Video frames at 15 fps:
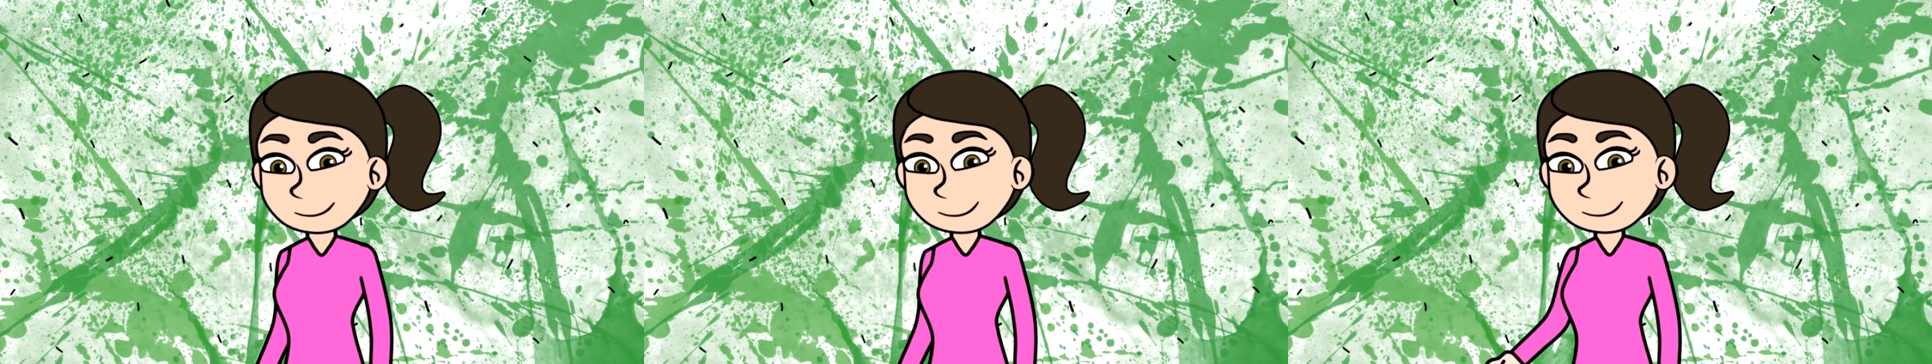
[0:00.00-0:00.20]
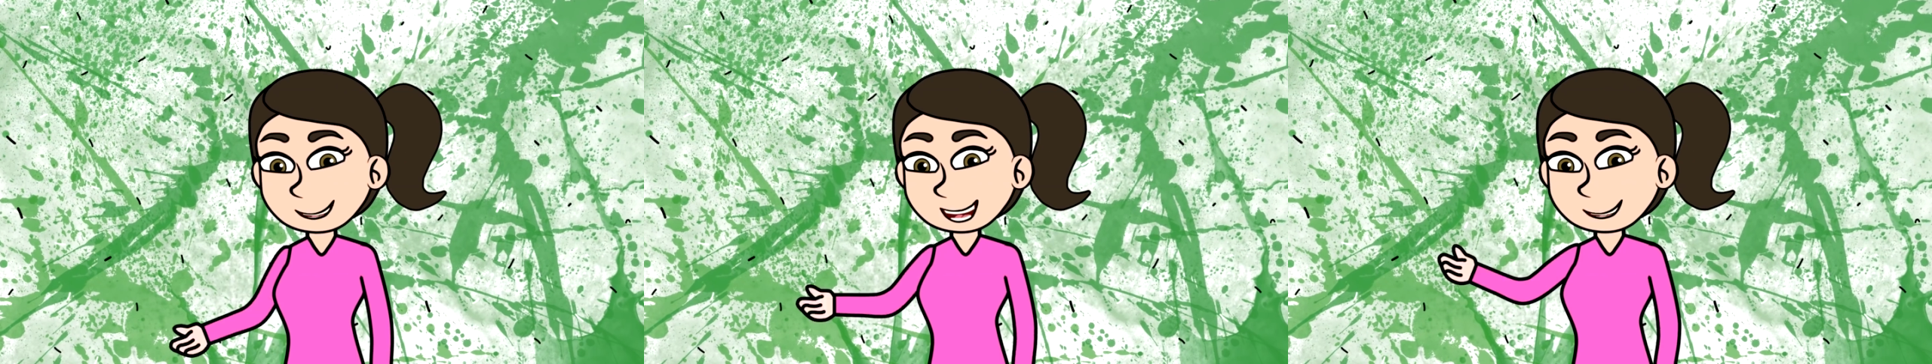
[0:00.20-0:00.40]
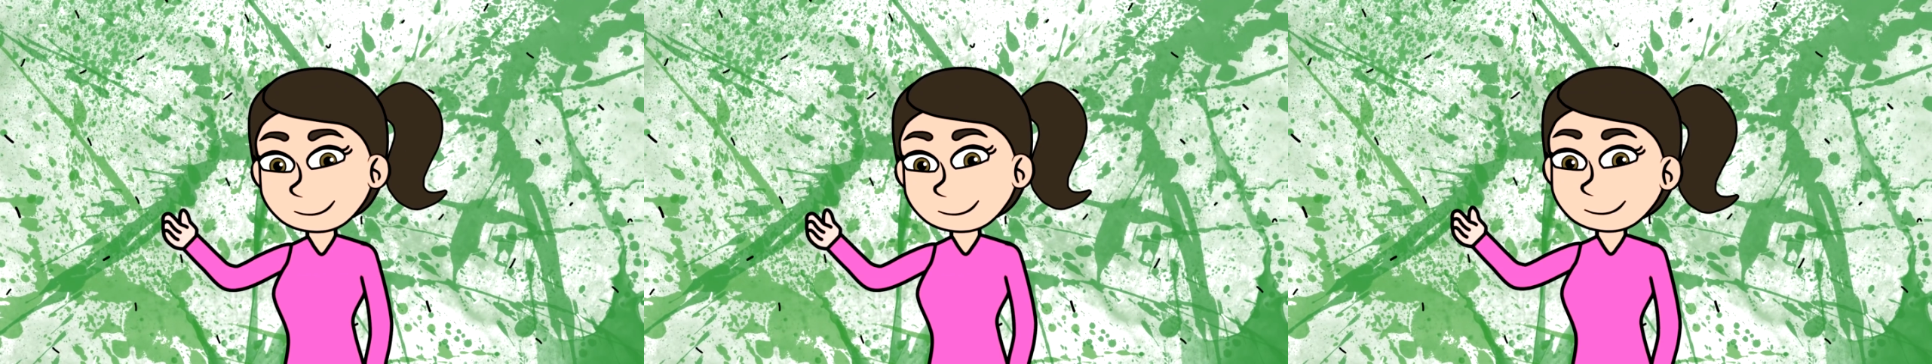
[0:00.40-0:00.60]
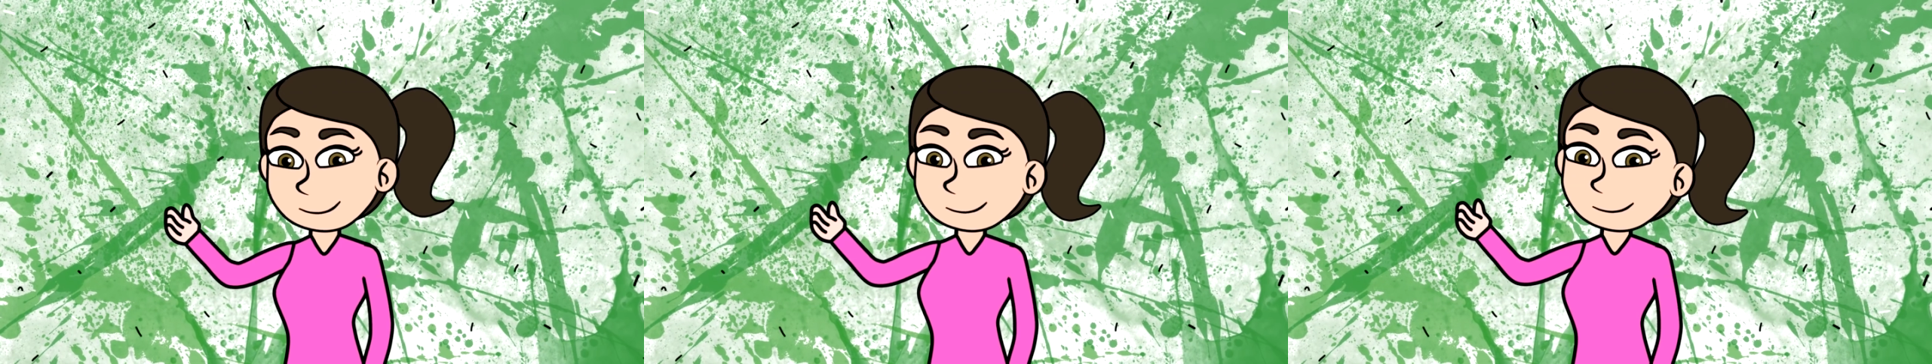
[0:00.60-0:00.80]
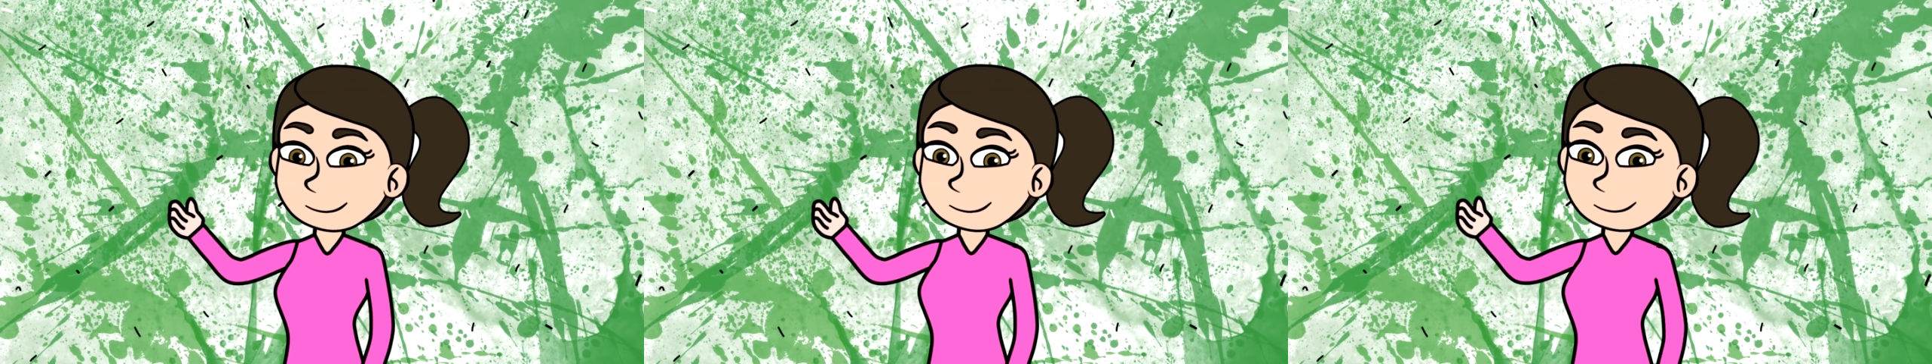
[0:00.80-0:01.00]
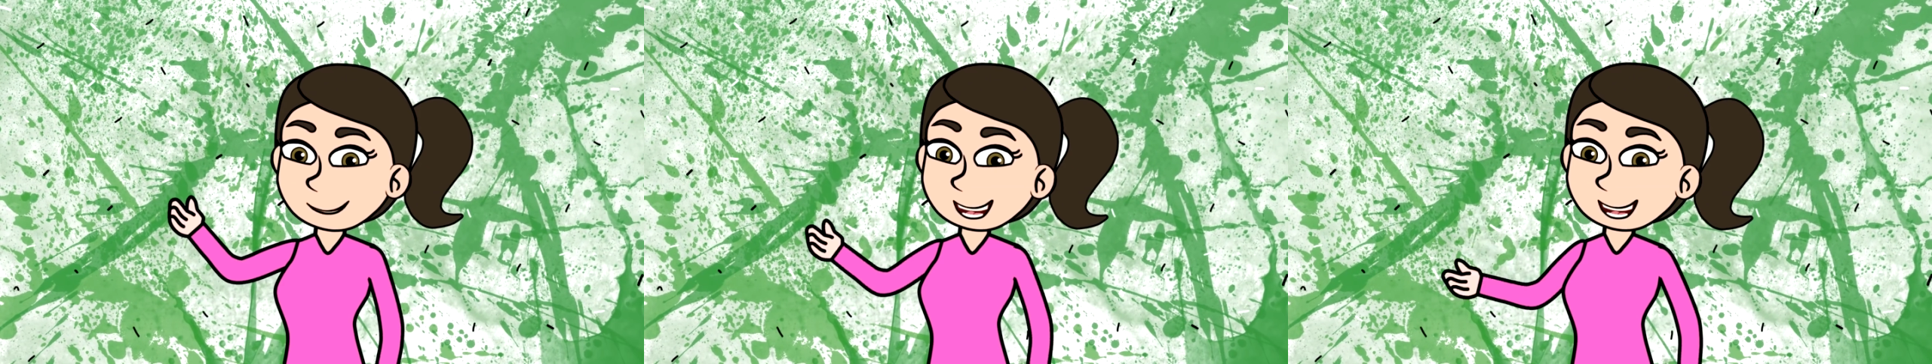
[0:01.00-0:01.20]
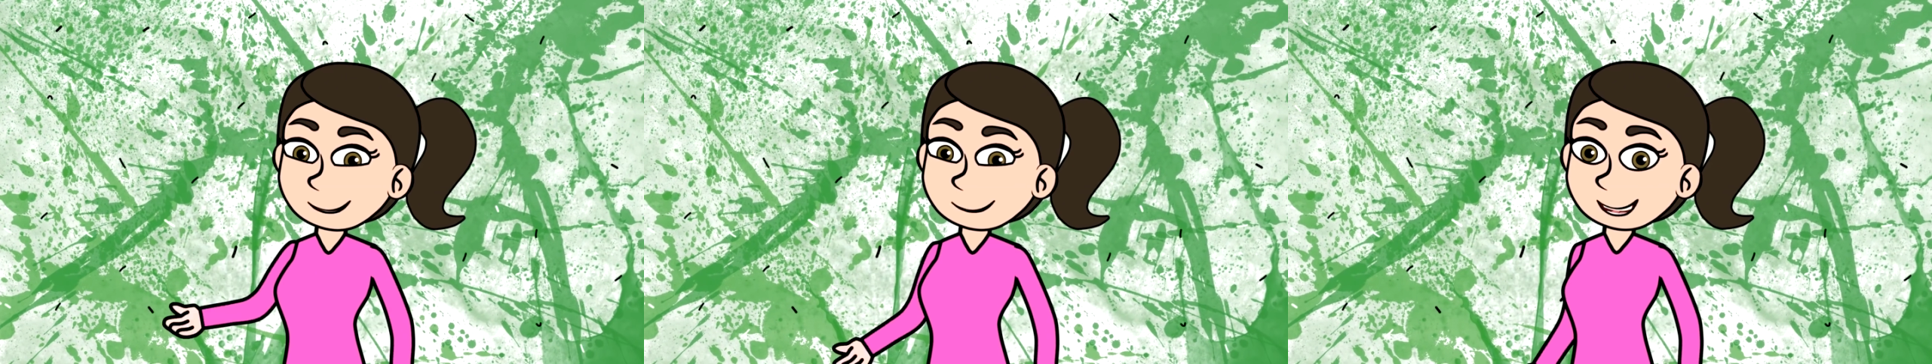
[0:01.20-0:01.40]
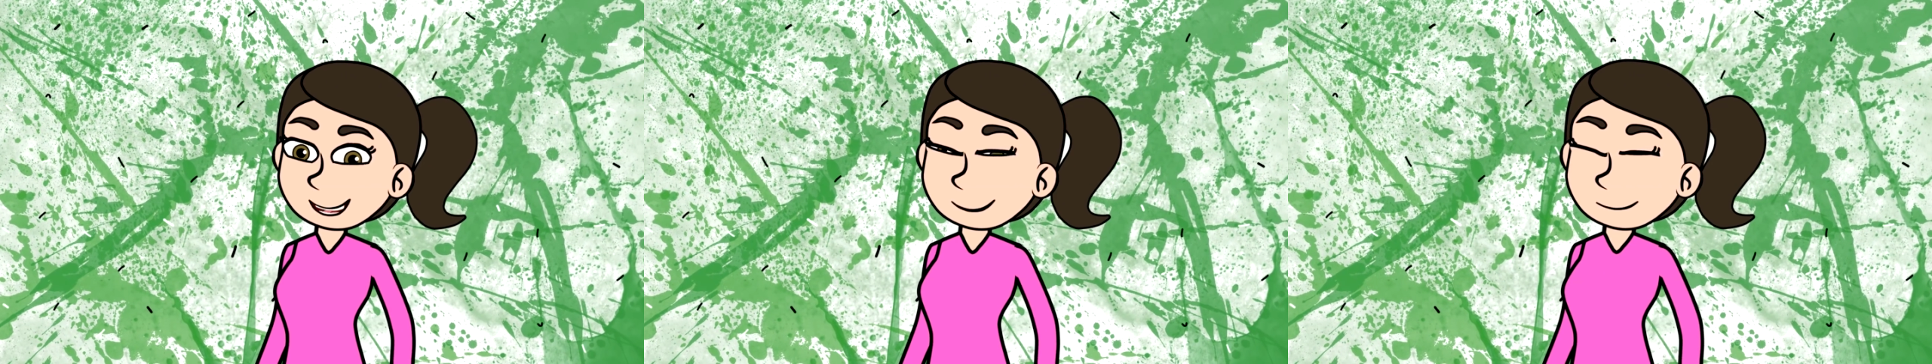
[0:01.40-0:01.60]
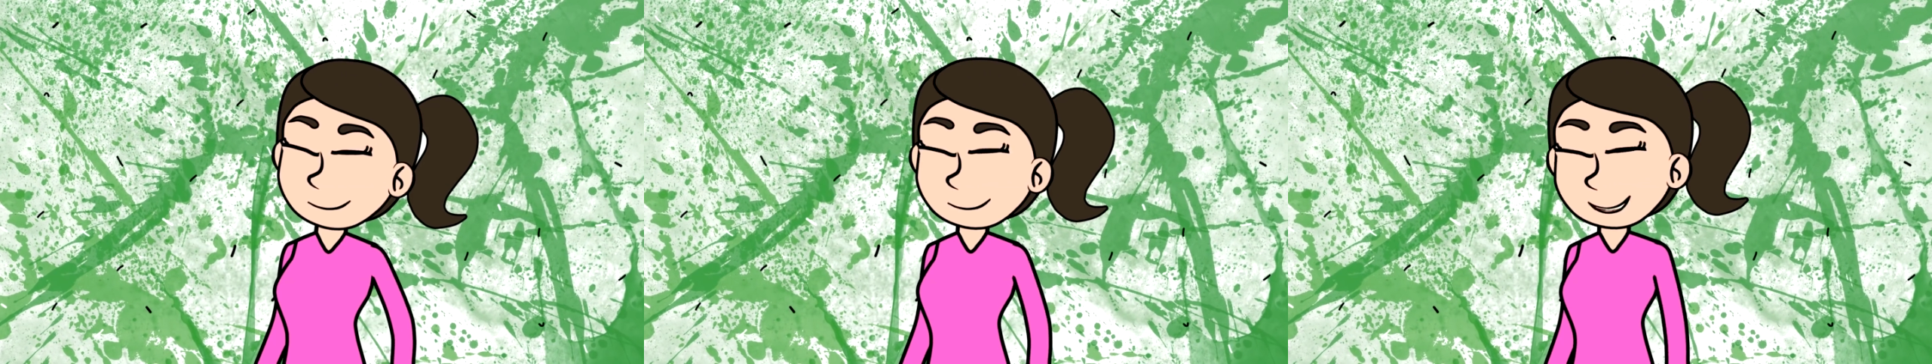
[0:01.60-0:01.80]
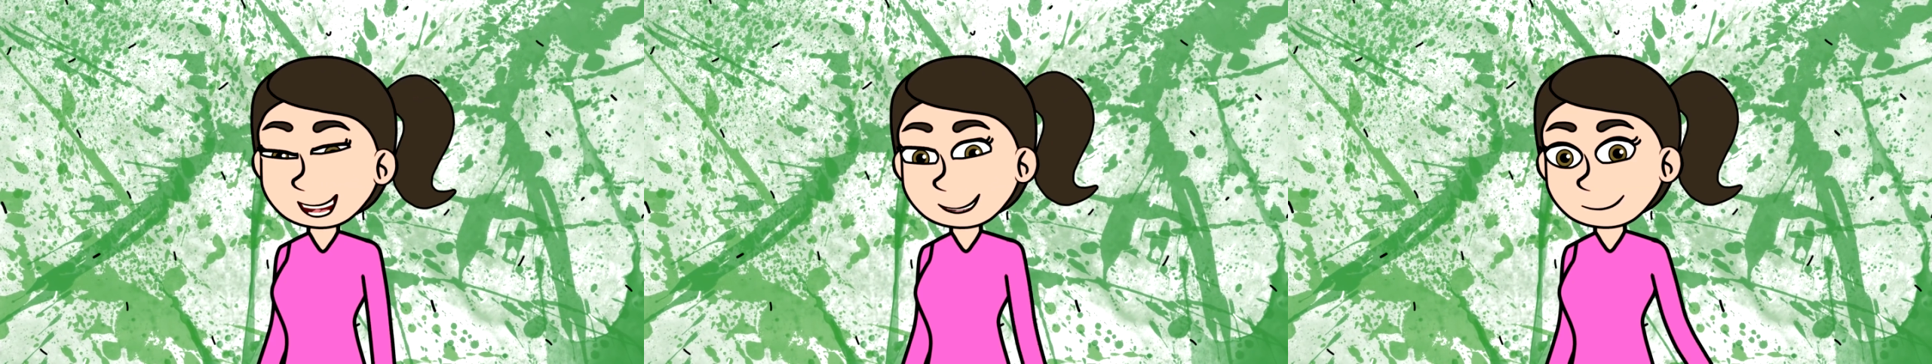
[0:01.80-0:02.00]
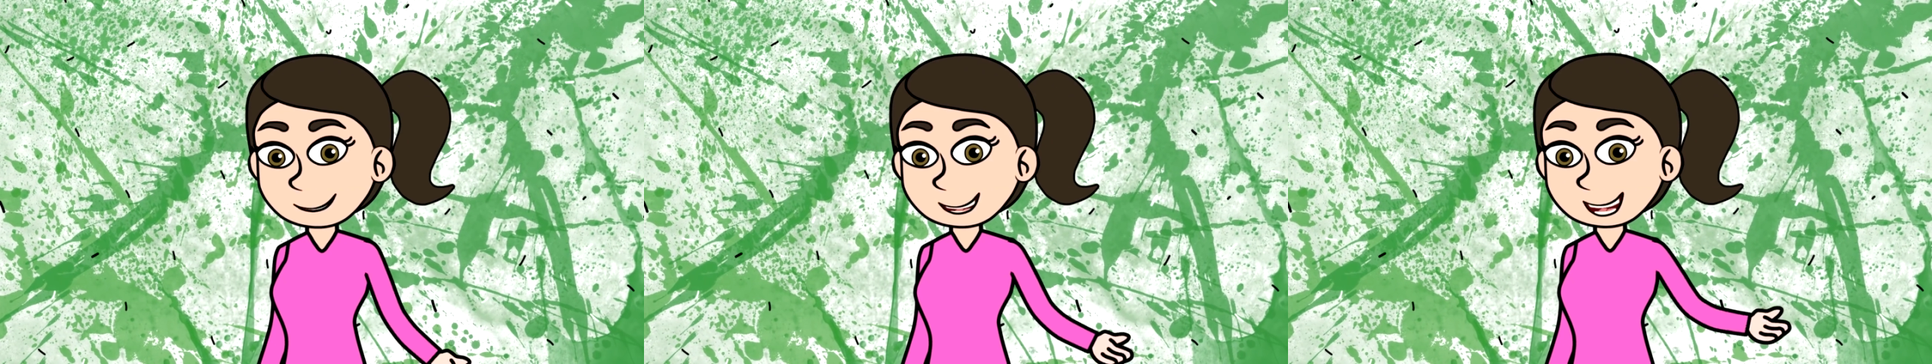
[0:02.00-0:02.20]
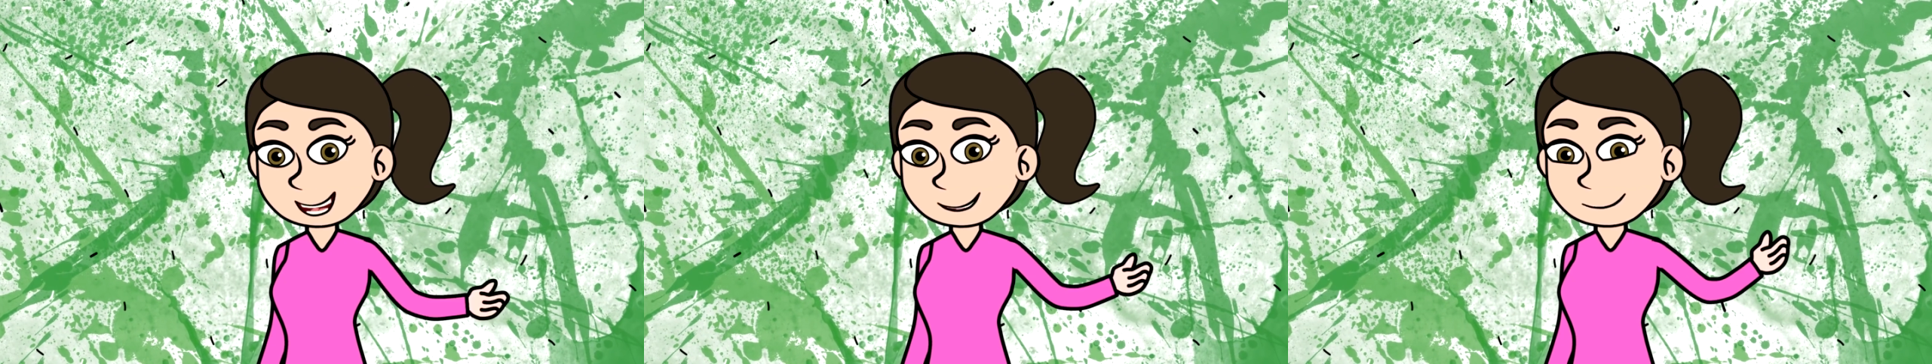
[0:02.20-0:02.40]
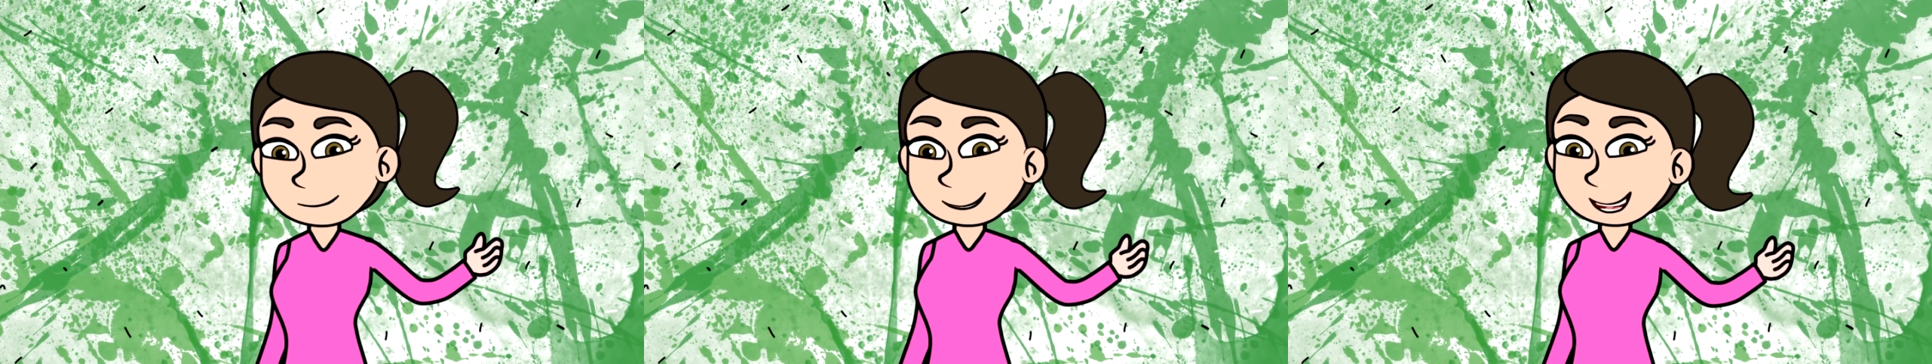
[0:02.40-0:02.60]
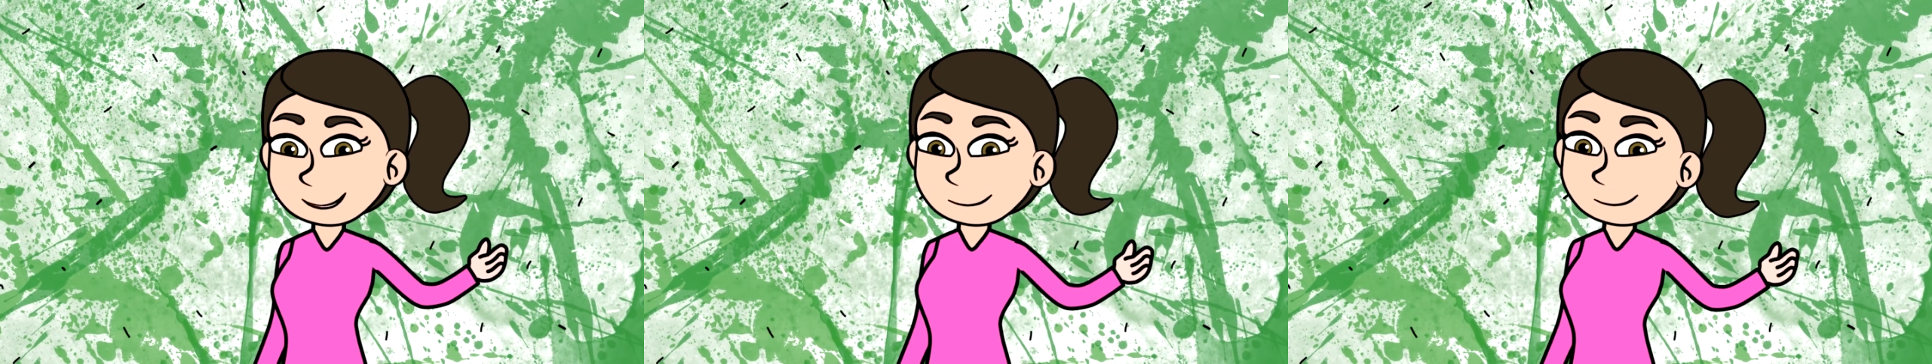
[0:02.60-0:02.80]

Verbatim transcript: kindergarten. I was afraid my mother would have scared